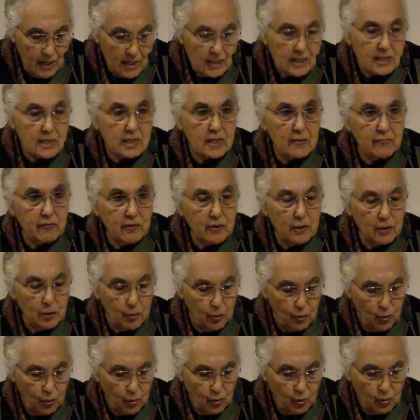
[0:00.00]
Civil
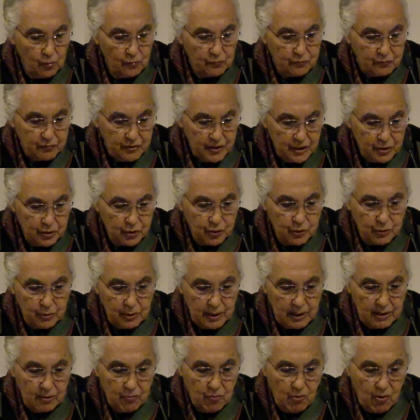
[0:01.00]
law
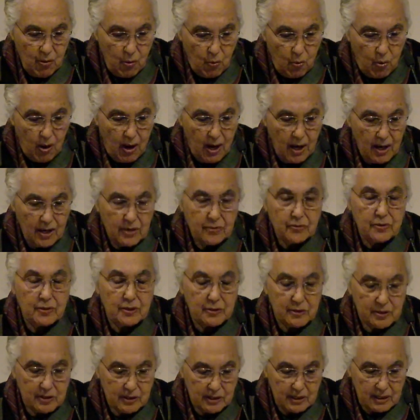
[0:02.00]
virtually required
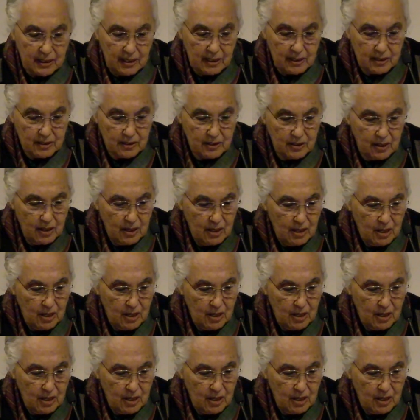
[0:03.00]
the state